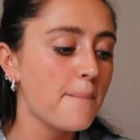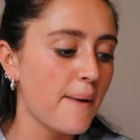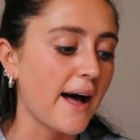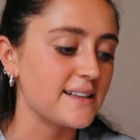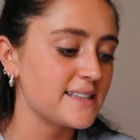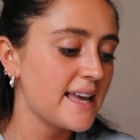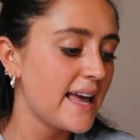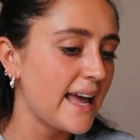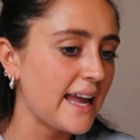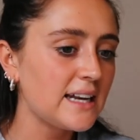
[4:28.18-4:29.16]
But
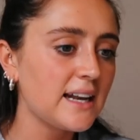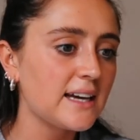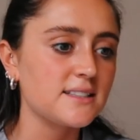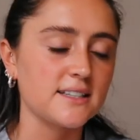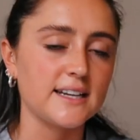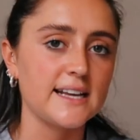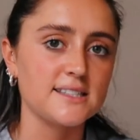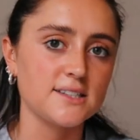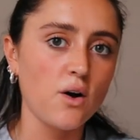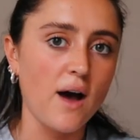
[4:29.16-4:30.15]
in London,
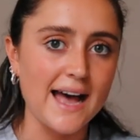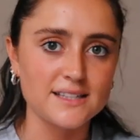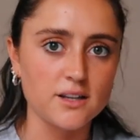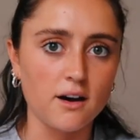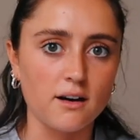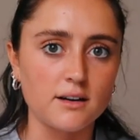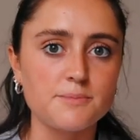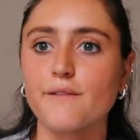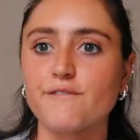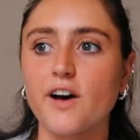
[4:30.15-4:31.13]
it's not as
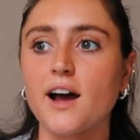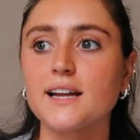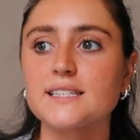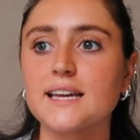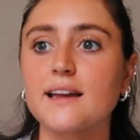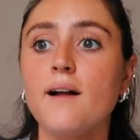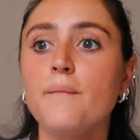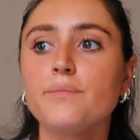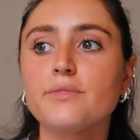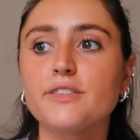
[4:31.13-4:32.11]
hard. I'm finding
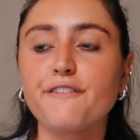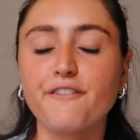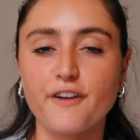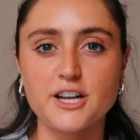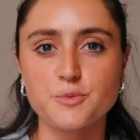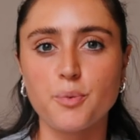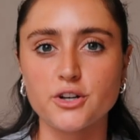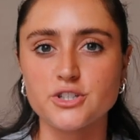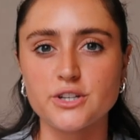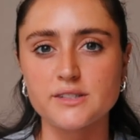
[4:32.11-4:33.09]
the fresh
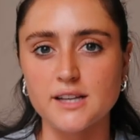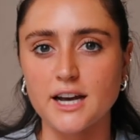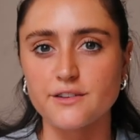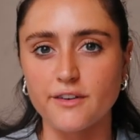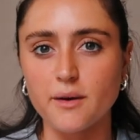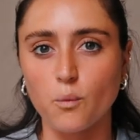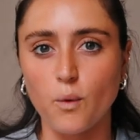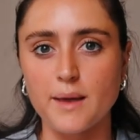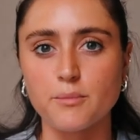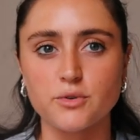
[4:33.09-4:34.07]
produce side of it
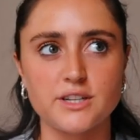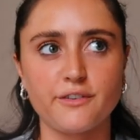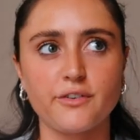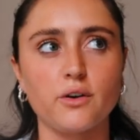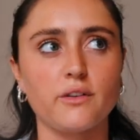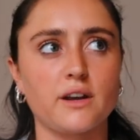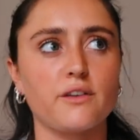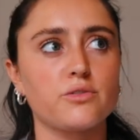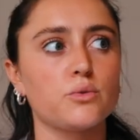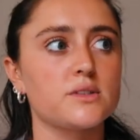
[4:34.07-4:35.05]
way more difficult than
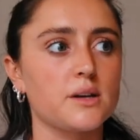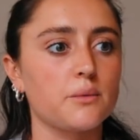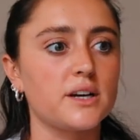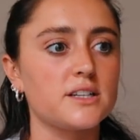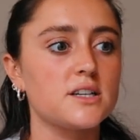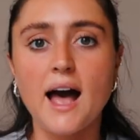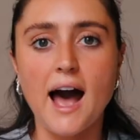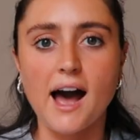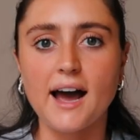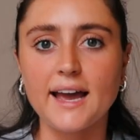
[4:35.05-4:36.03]
I thought I would.
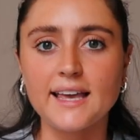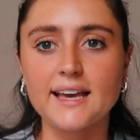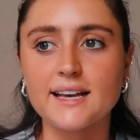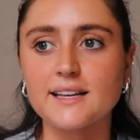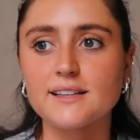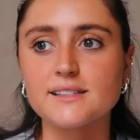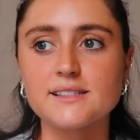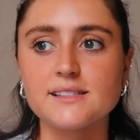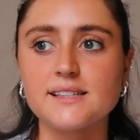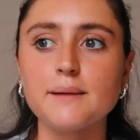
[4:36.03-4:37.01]
I
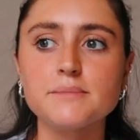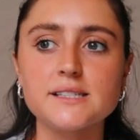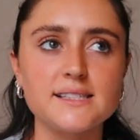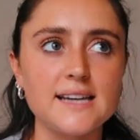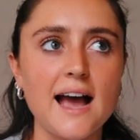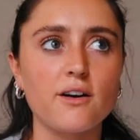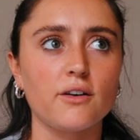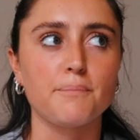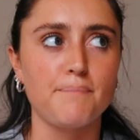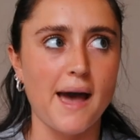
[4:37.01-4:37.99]
seem to snack
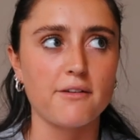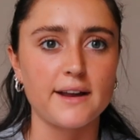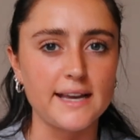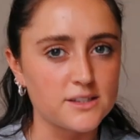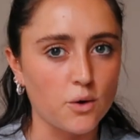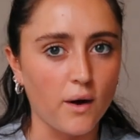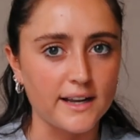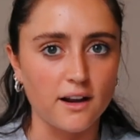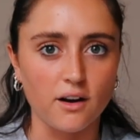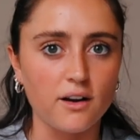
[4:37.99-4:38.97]
on berries
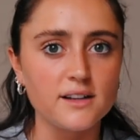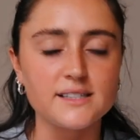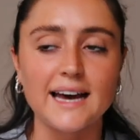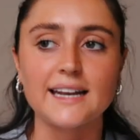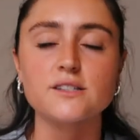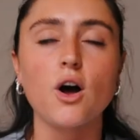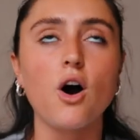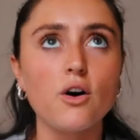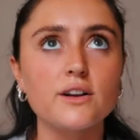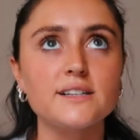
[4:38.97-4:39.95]
quite a lot, and it's
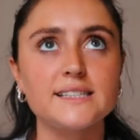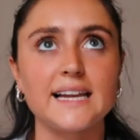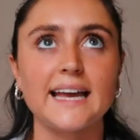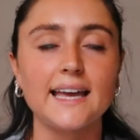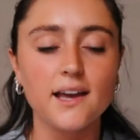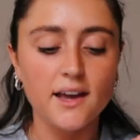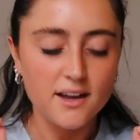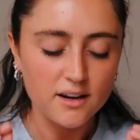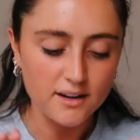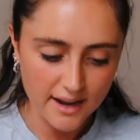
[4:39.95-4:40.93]
honestly
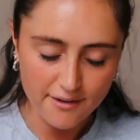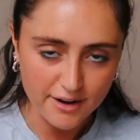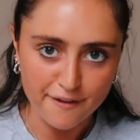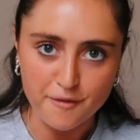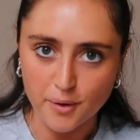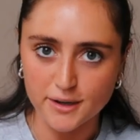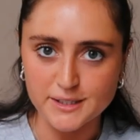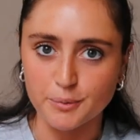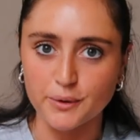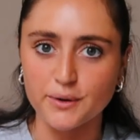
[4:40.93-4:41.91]
near enough
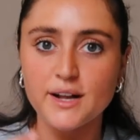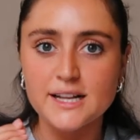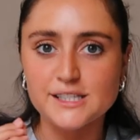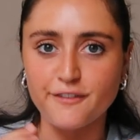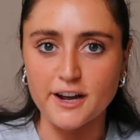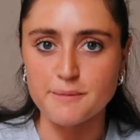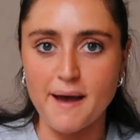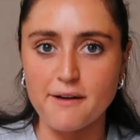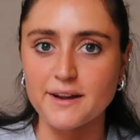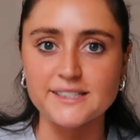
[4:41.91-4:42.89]
impossible to find
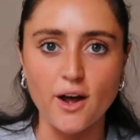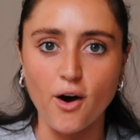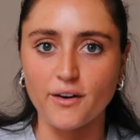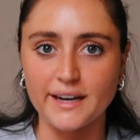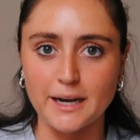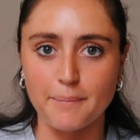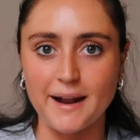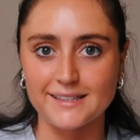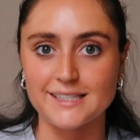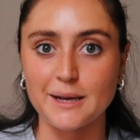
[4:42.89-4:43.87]
berries that aren't in a
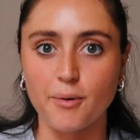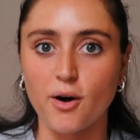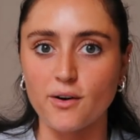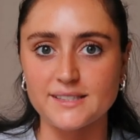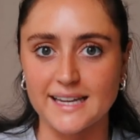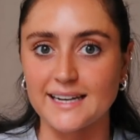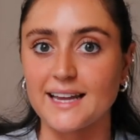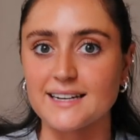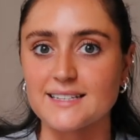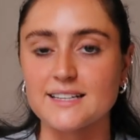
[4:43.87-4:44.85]
plastic box in
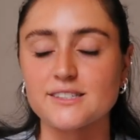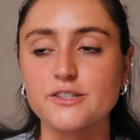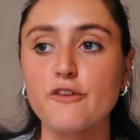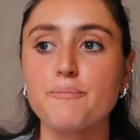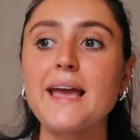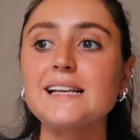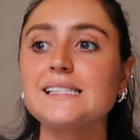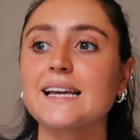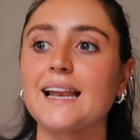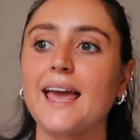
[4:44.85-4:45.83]
London. So
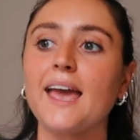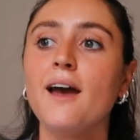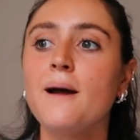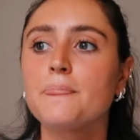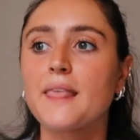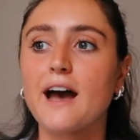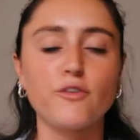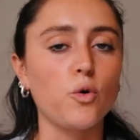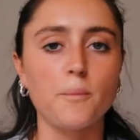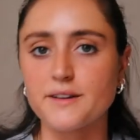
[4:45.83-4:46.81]
basically
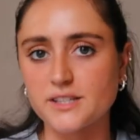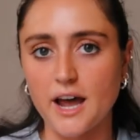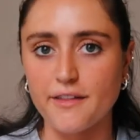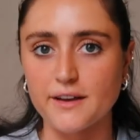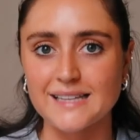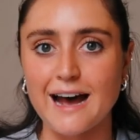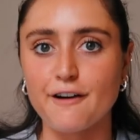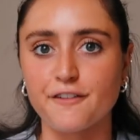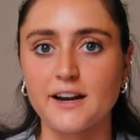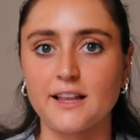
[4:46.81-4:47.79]
have almost cut those
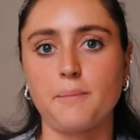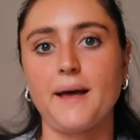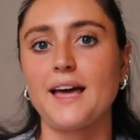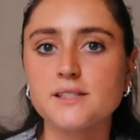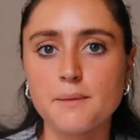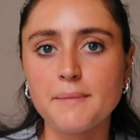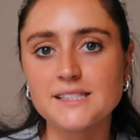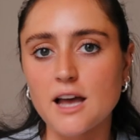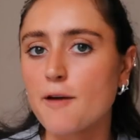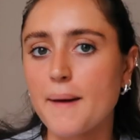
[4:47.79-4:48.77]
out for a little bit. So it
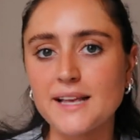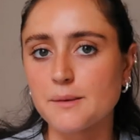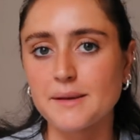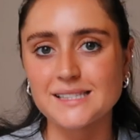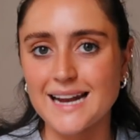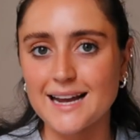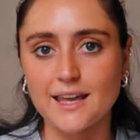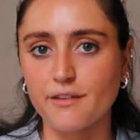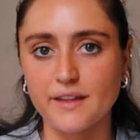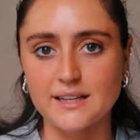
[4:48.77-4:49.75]
means that I've basically been
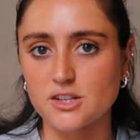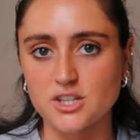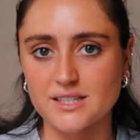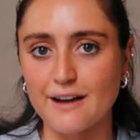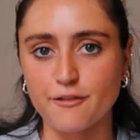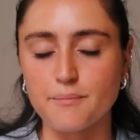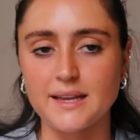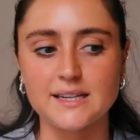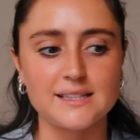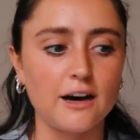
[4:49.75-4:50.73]
snacking on things that just haven't
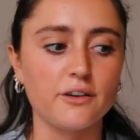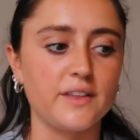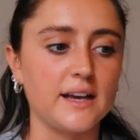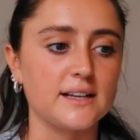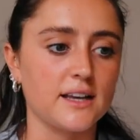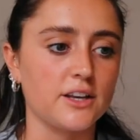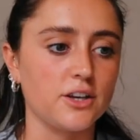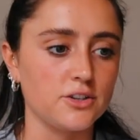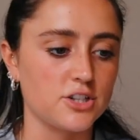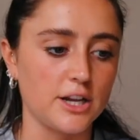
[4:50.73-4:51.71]
been as healthy as I
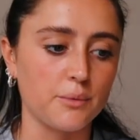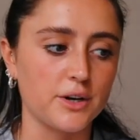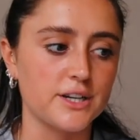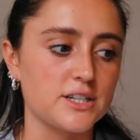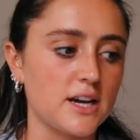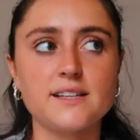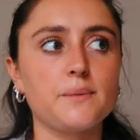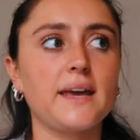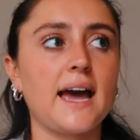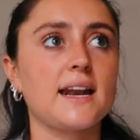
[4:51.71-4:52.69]
usually would. And
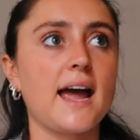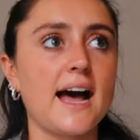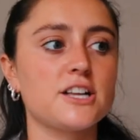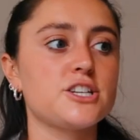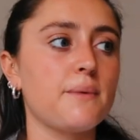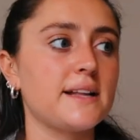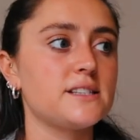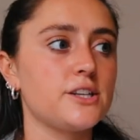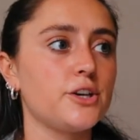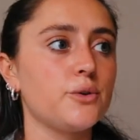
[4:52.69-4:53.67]
this weekend I actually
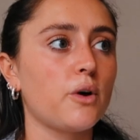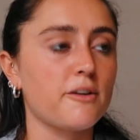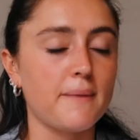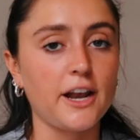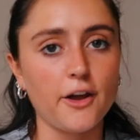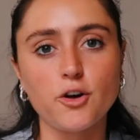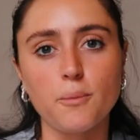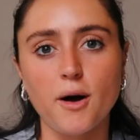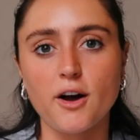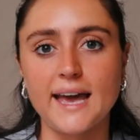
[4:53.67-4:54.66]
went to one of my
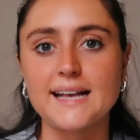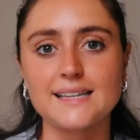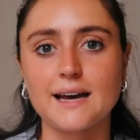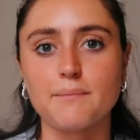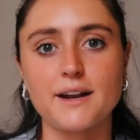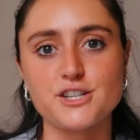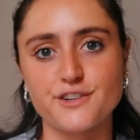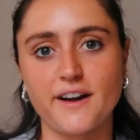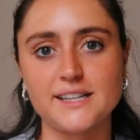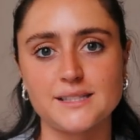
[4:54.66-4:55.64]
local markets and
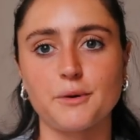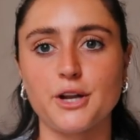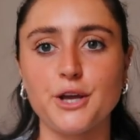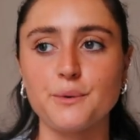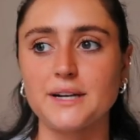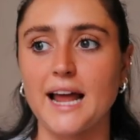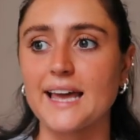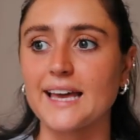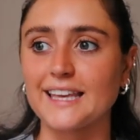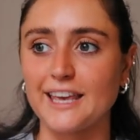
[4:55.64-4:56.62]
managed to find someone who would
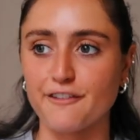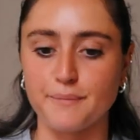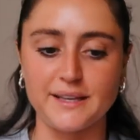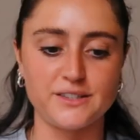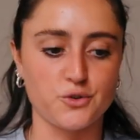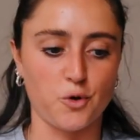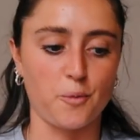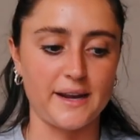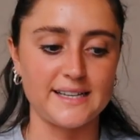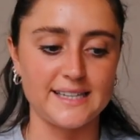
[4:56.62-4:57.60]
like give me
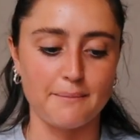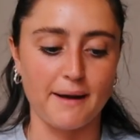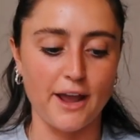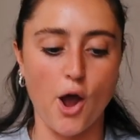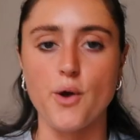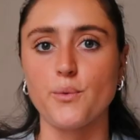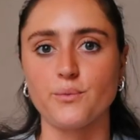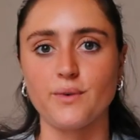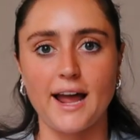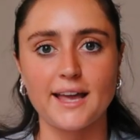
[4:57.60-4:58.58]
strawberries in my
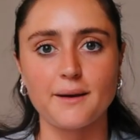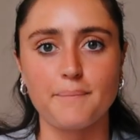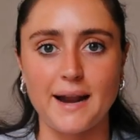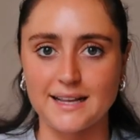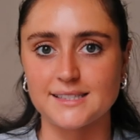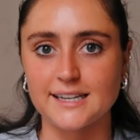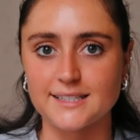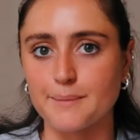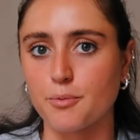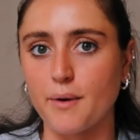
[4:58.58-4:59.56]
own like
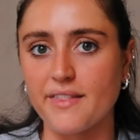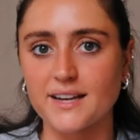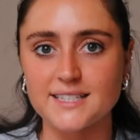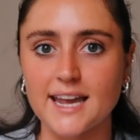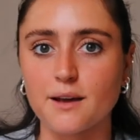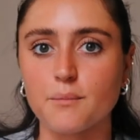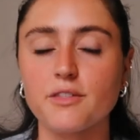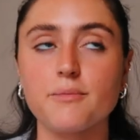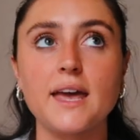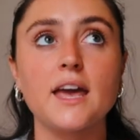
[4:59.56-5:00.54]
plastic Tupperware that I'd taken
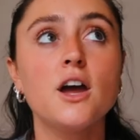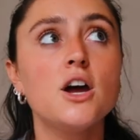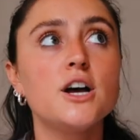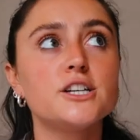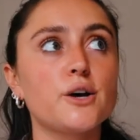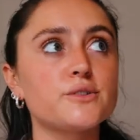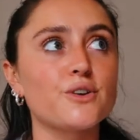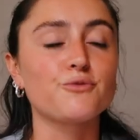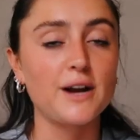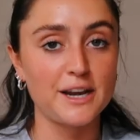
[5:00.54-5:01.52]
with me. So I
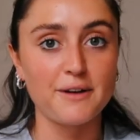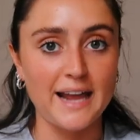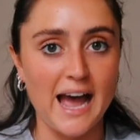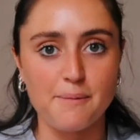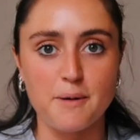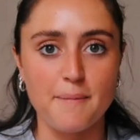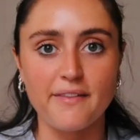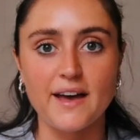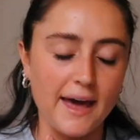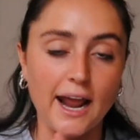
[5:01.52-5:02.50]
was really happy
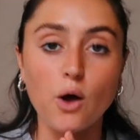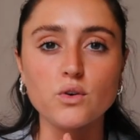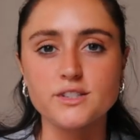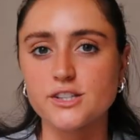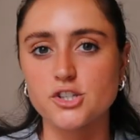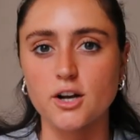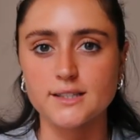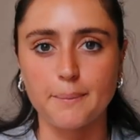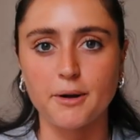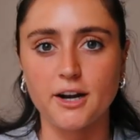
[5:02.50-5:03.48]
about that. And I also
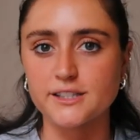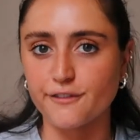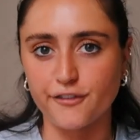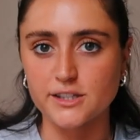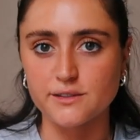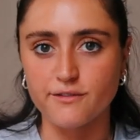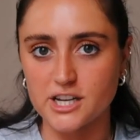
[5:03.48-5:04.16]
stocked up on loads of fruit and